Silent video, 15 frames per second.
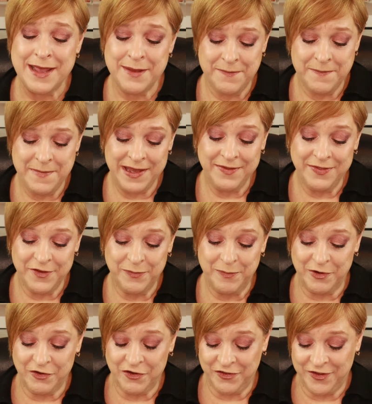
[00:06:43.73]
I make these
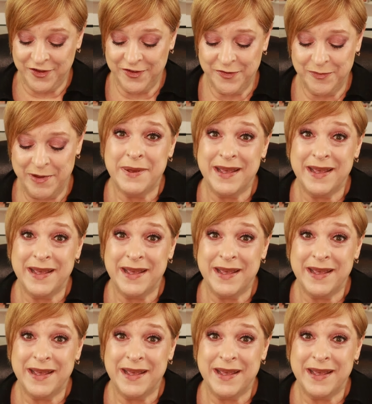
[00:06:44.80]
purchases,